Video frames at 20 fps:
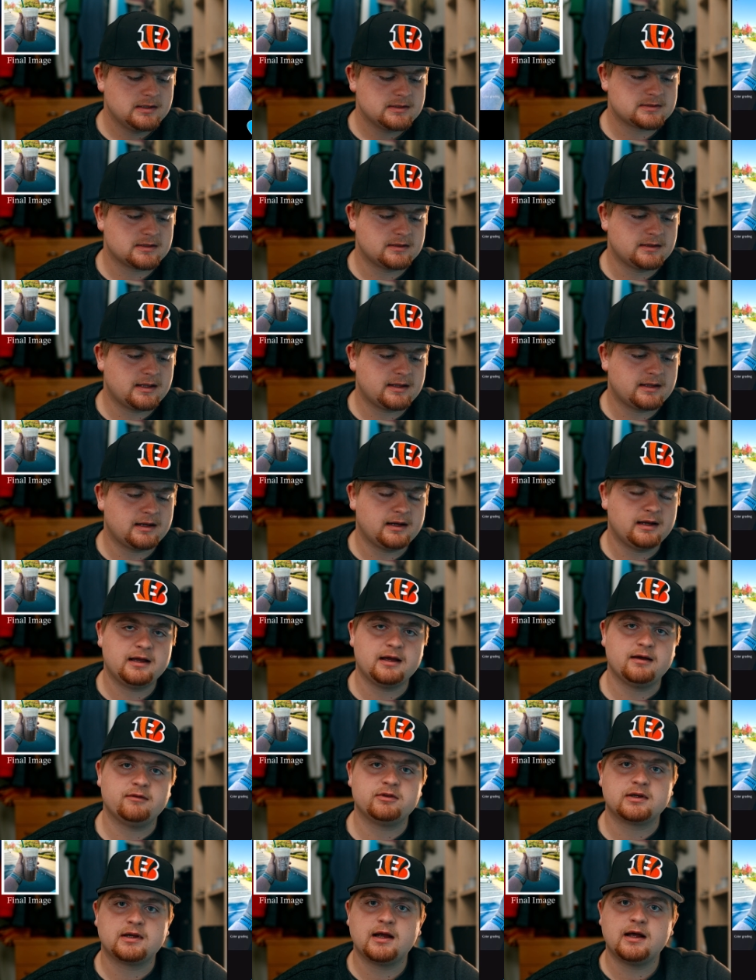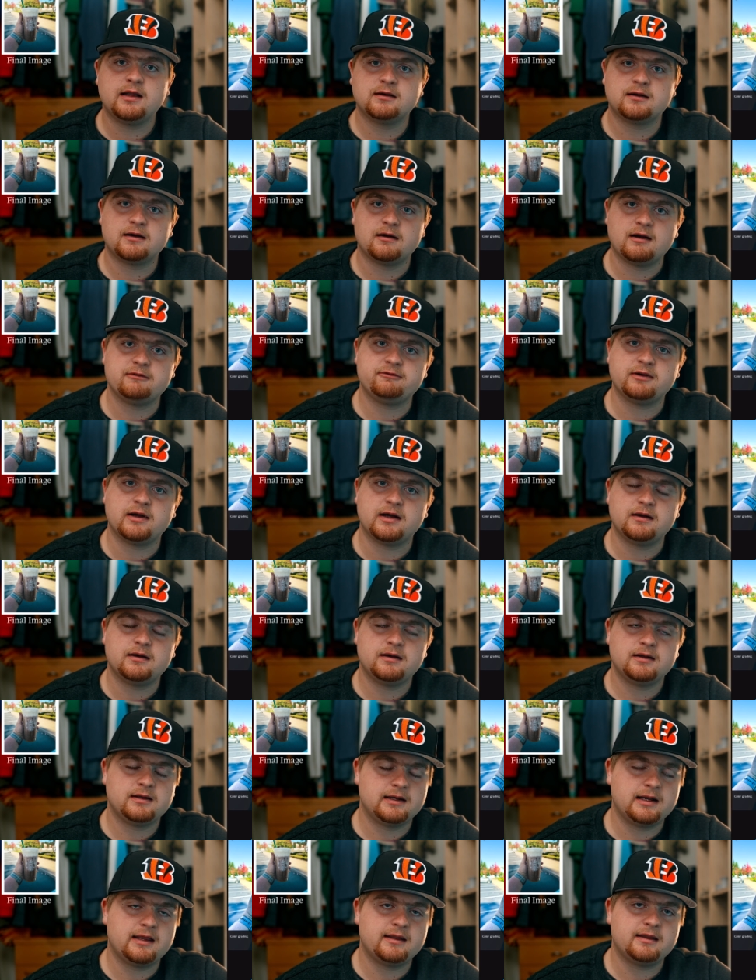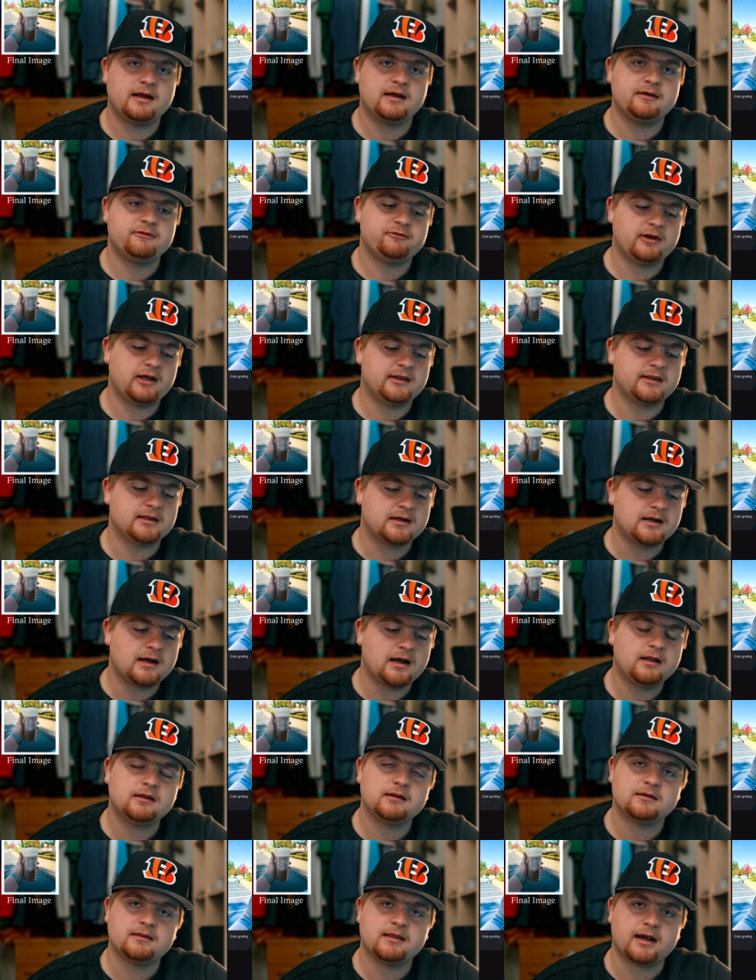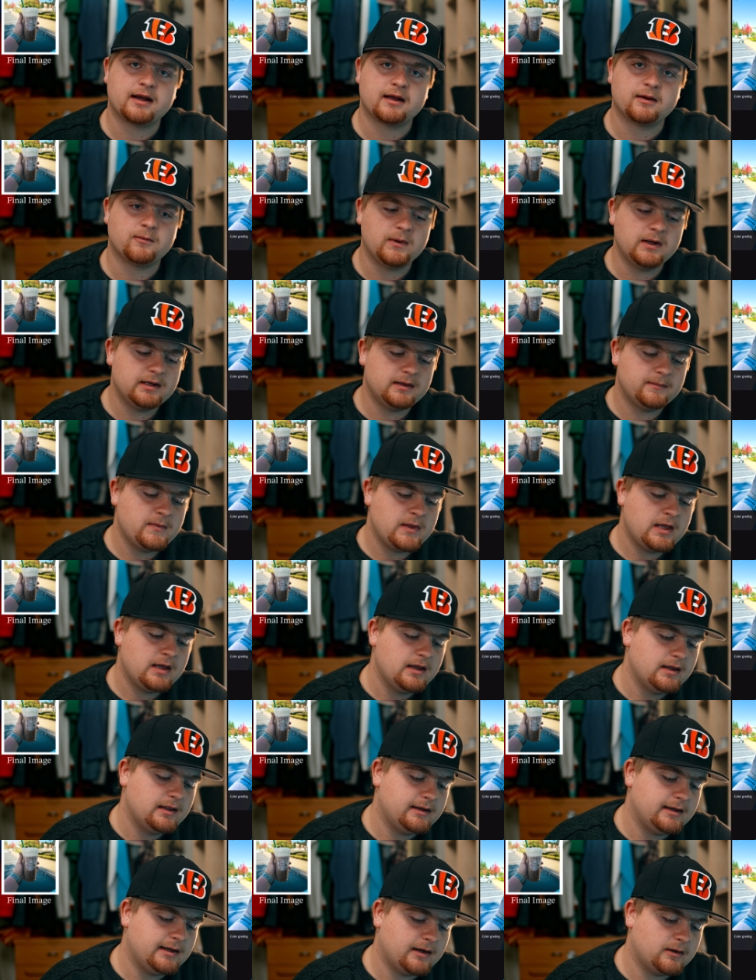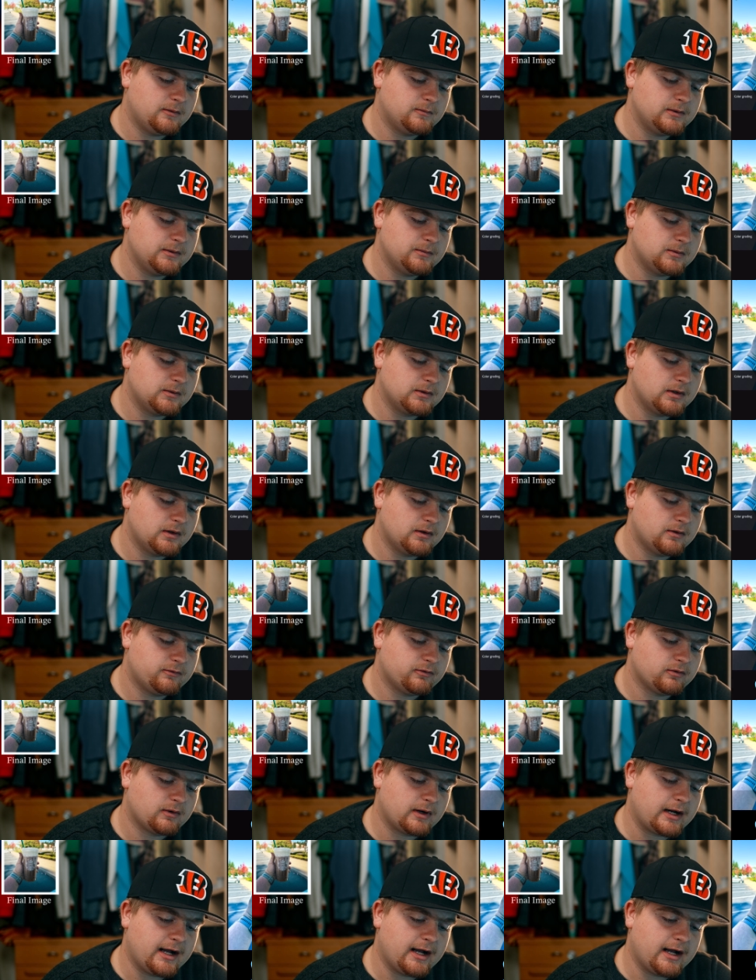So now that I have the color I found, now that I found the color that I want, now we will go for